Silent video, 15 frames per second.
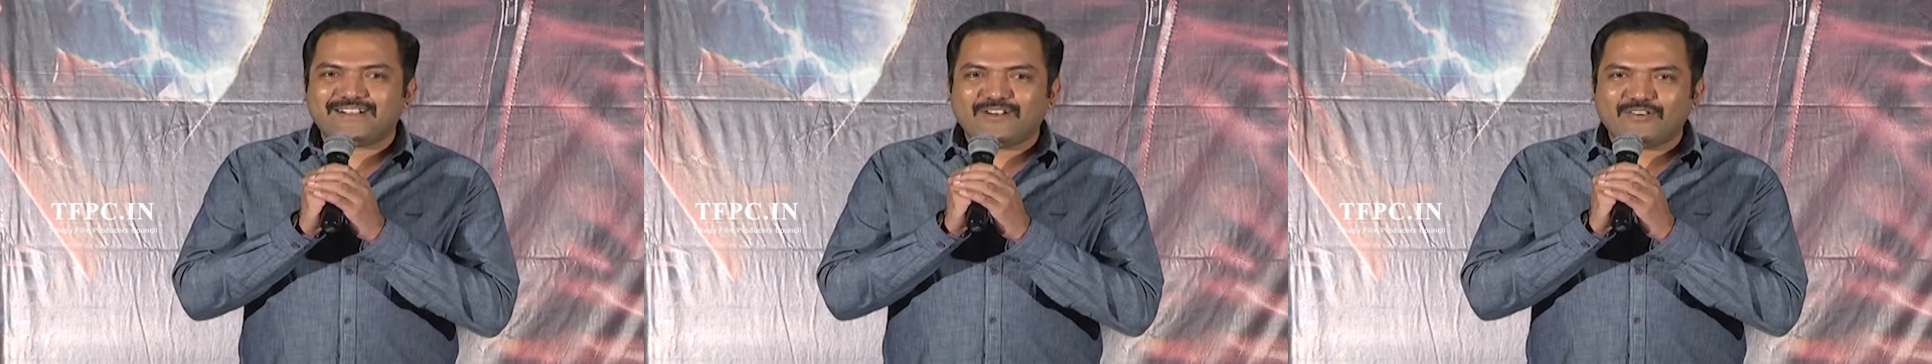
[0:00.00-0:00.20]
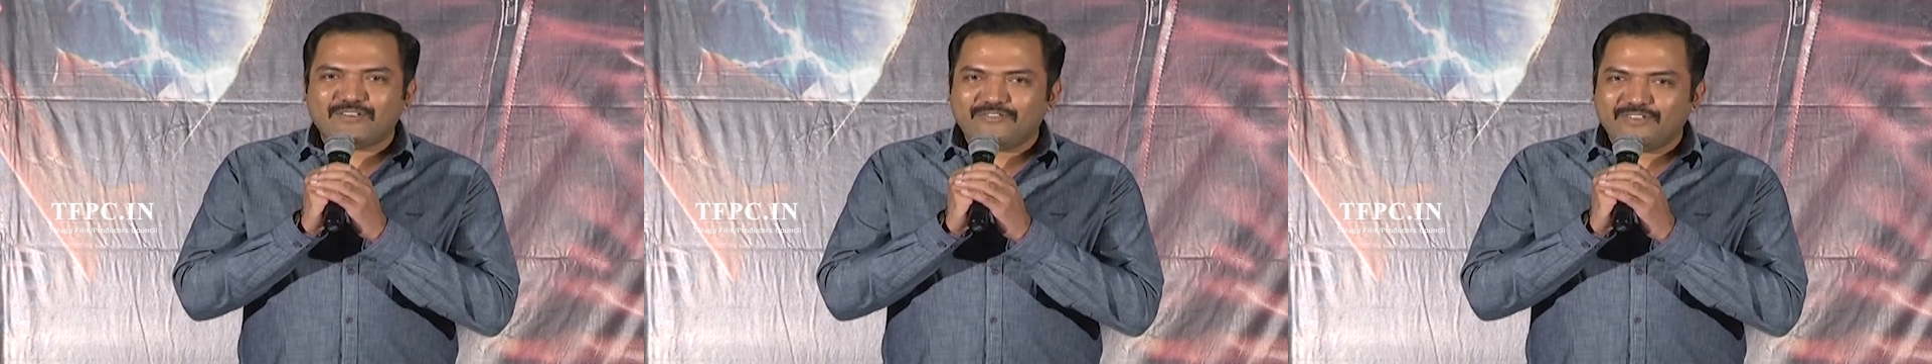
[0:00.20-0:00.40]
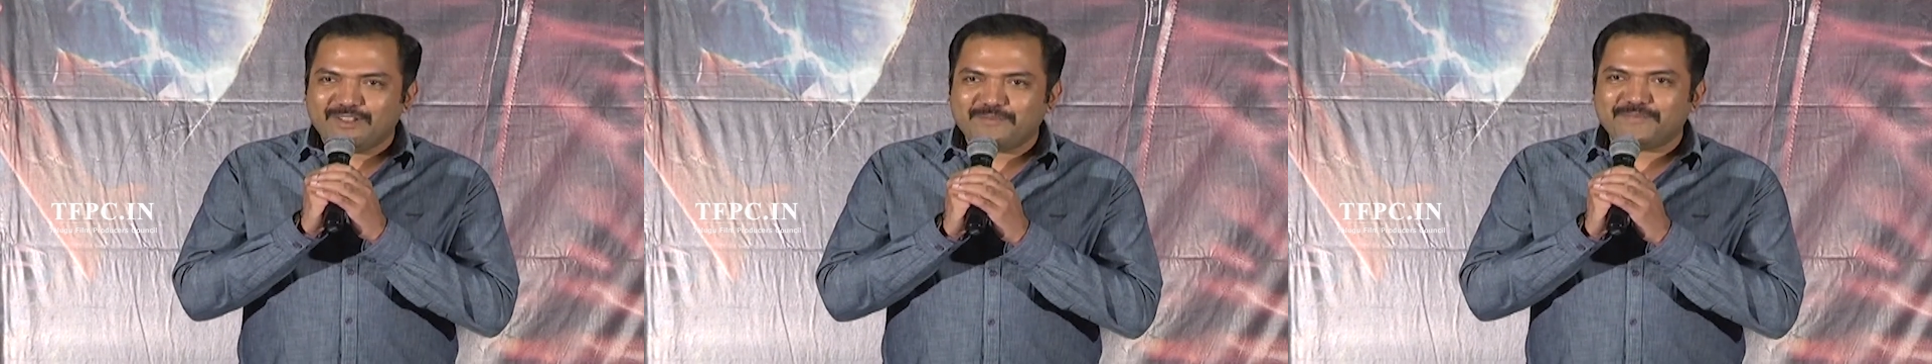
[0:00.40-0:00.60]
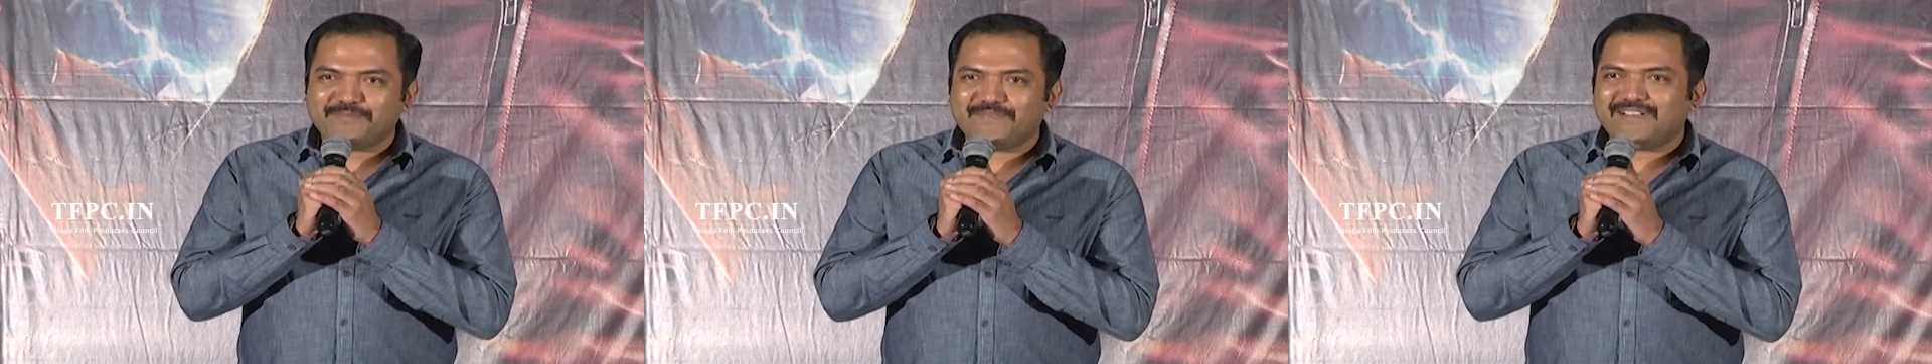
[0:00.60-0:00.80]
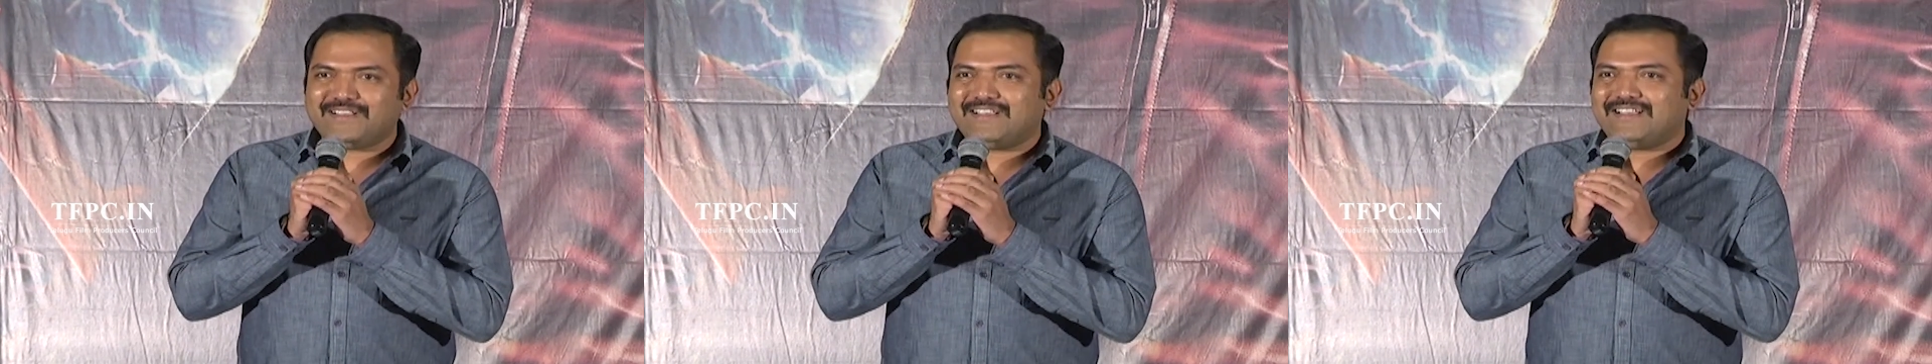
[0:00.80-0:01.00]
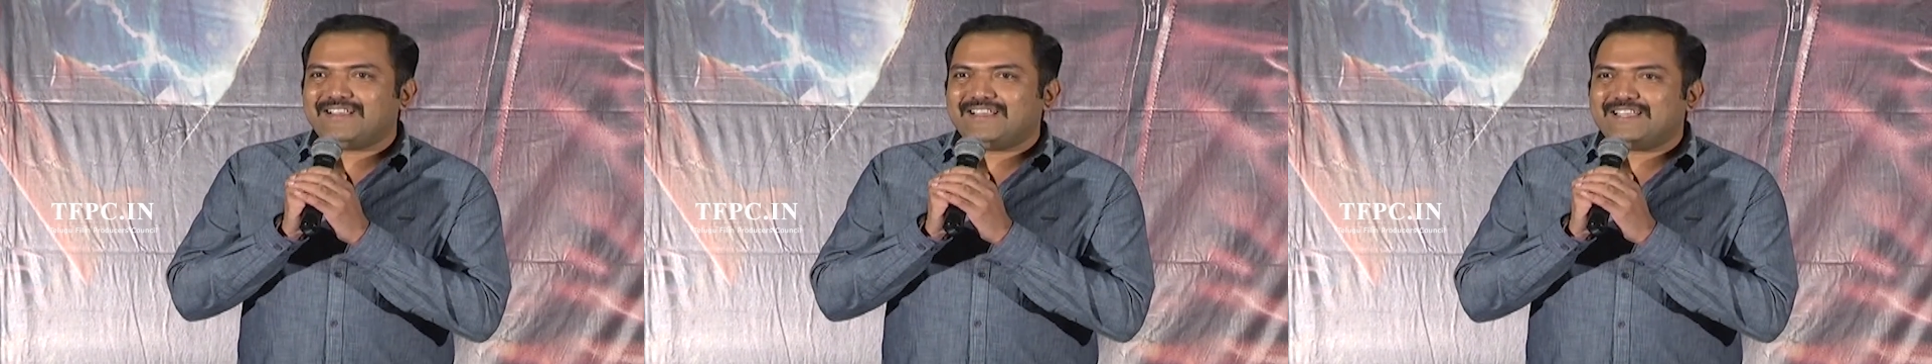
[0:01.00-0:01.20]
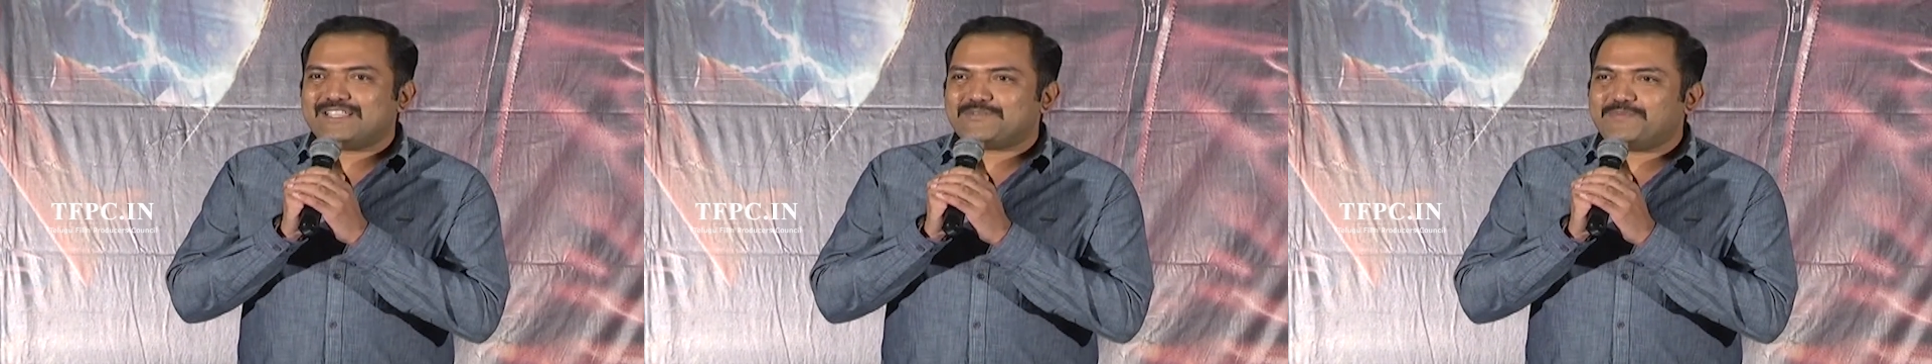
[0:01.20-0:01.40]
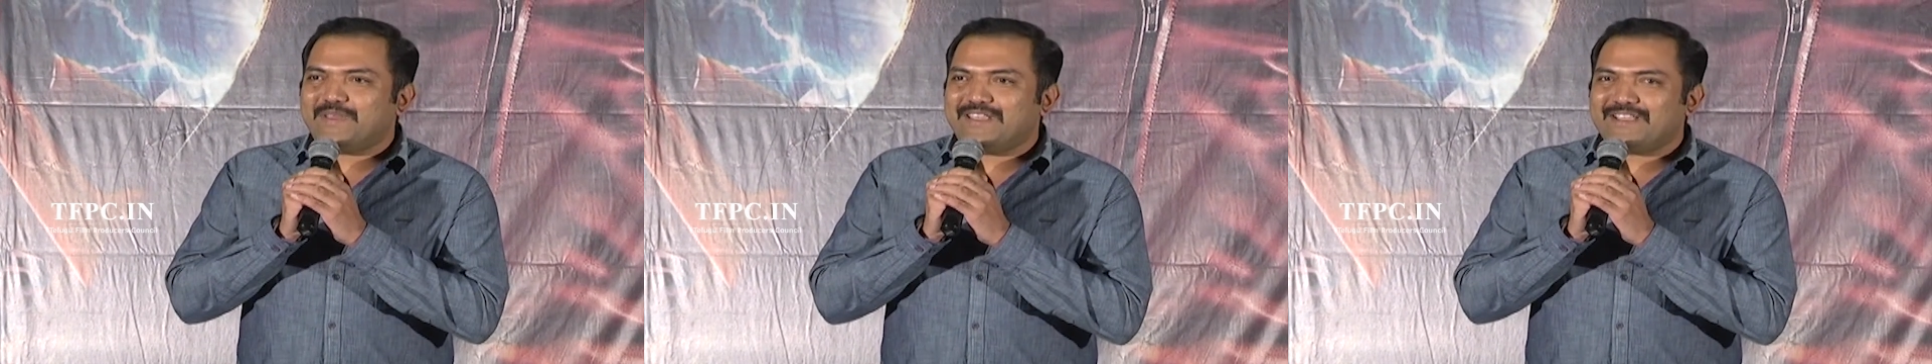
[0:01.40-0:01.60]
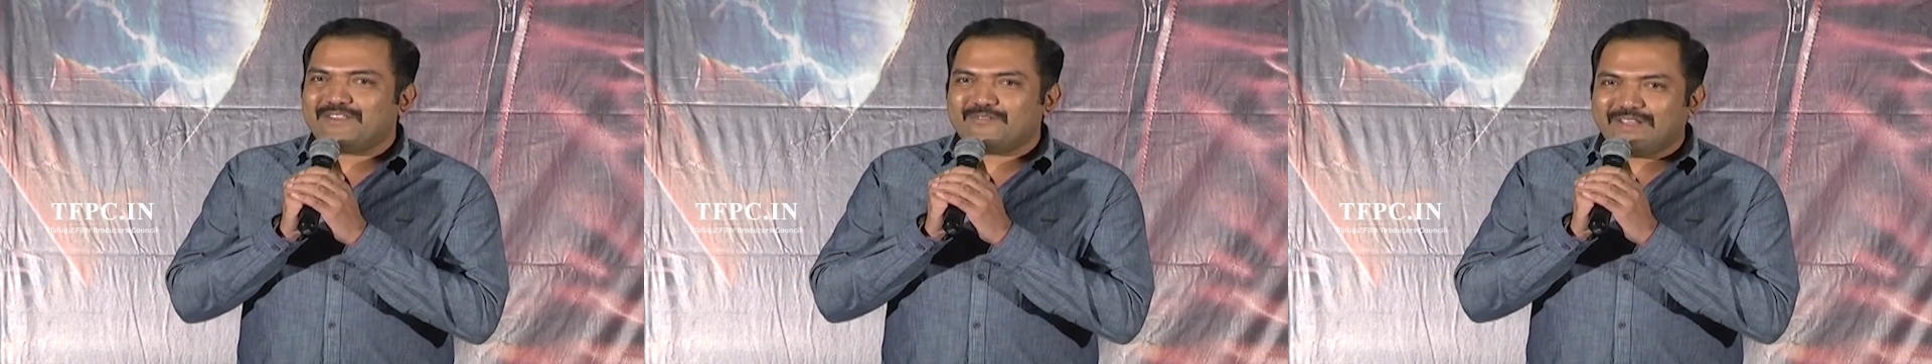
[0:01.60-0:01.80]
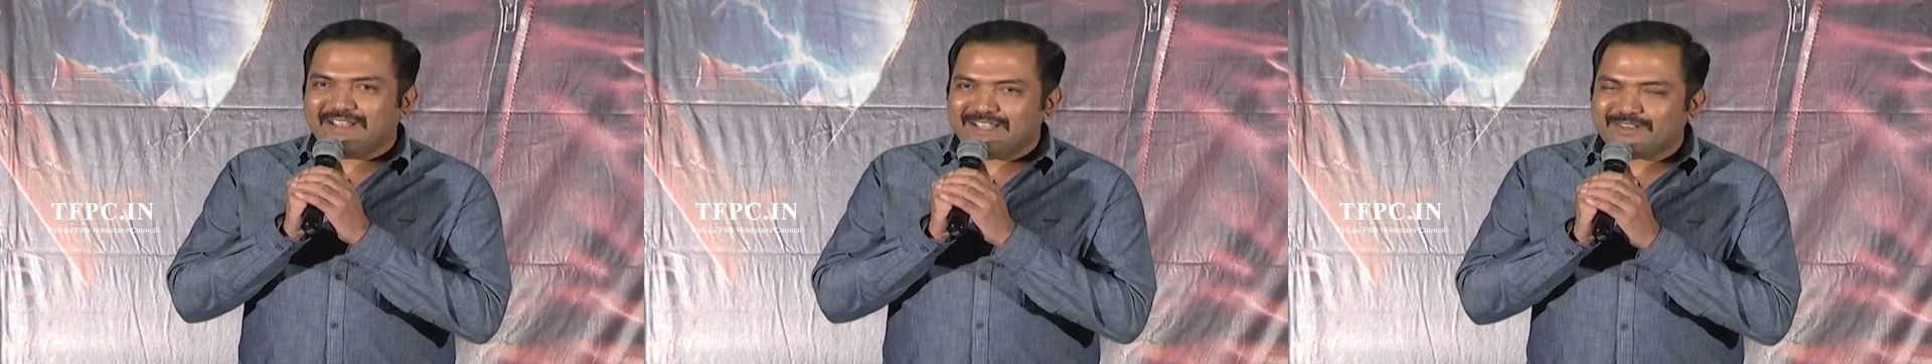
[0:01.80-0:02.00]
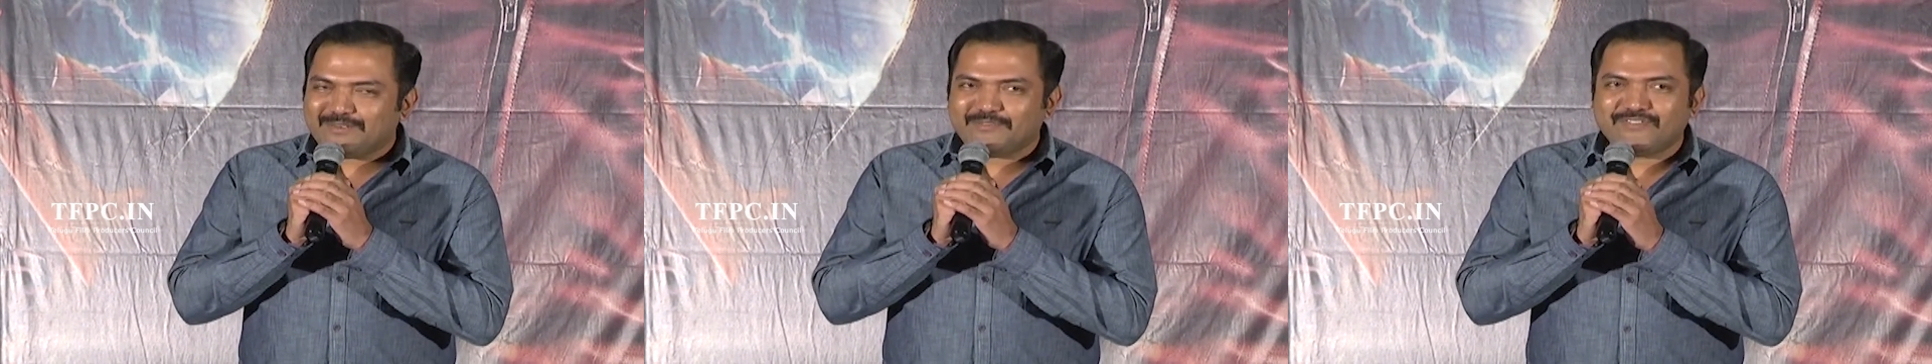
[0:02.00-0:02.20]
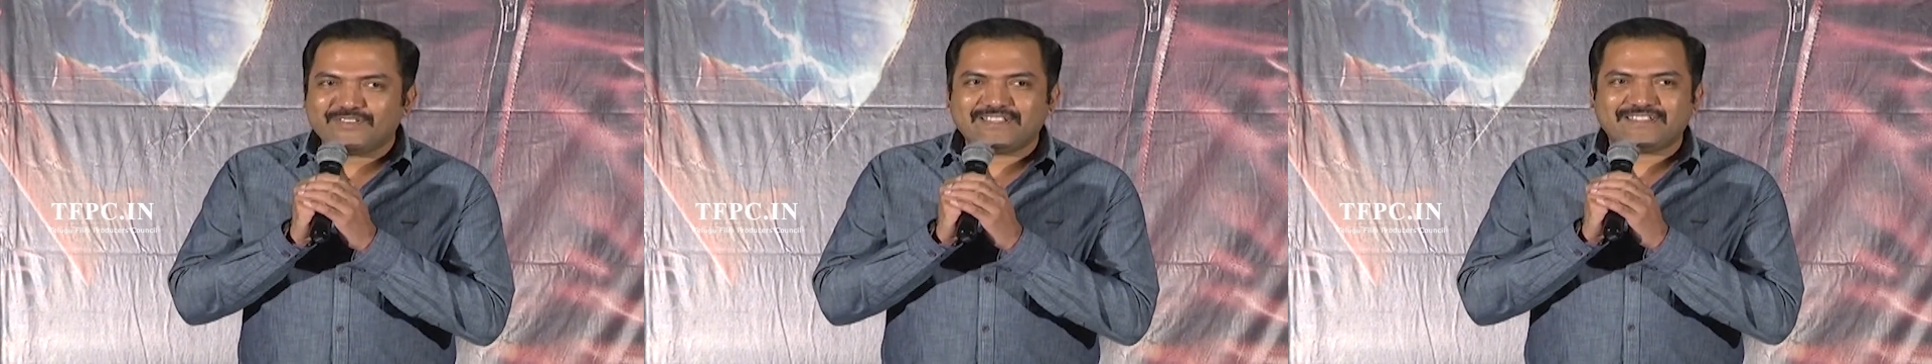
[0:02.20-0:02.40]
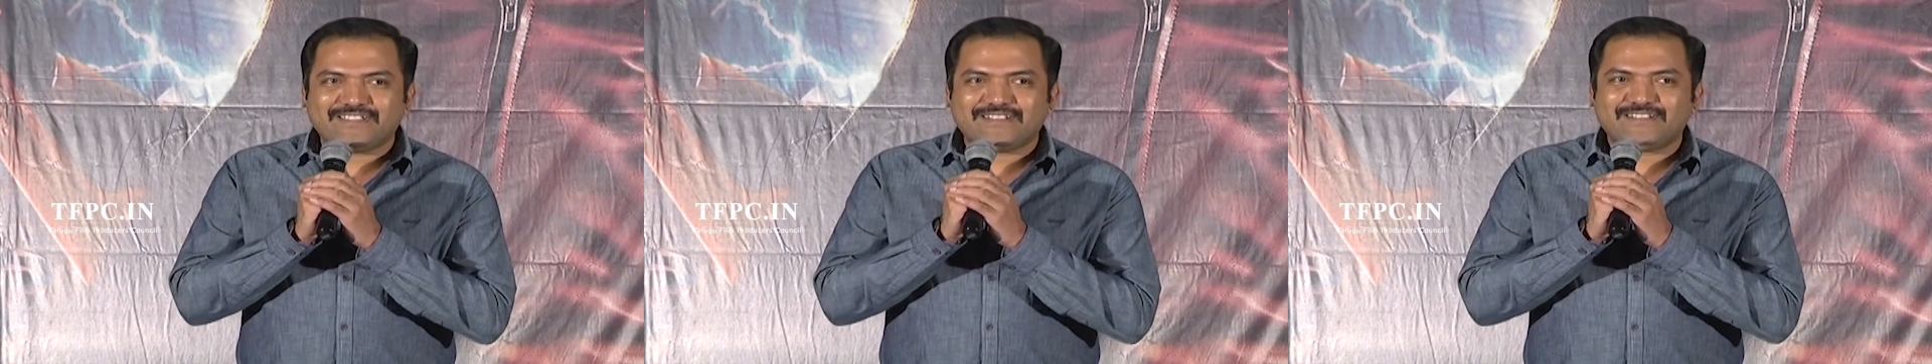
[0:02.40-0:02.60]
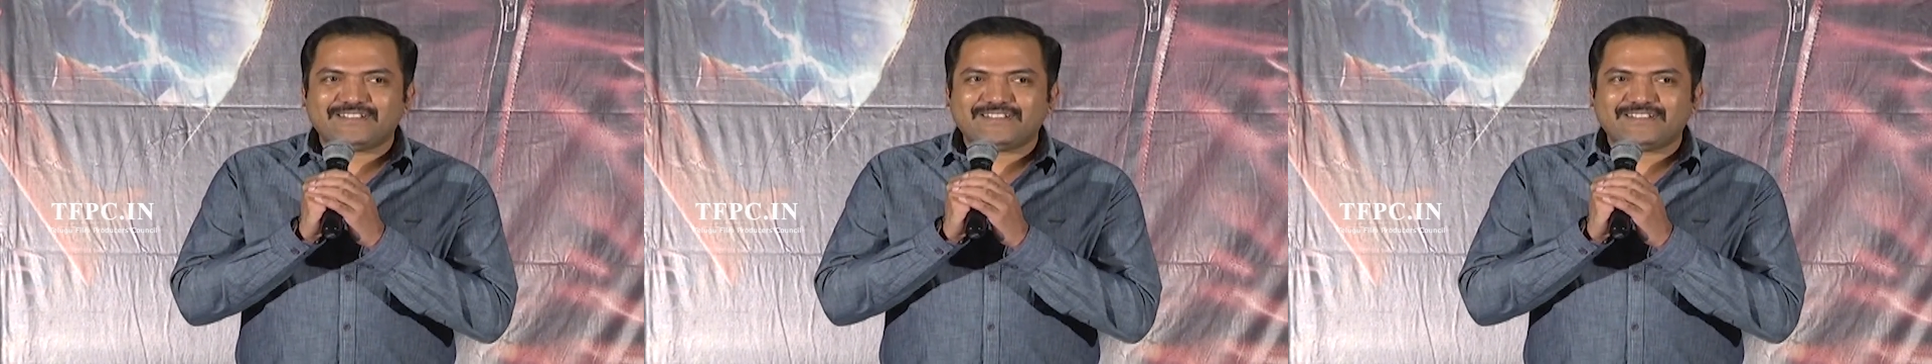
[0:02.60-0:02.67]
our film is being welcomed with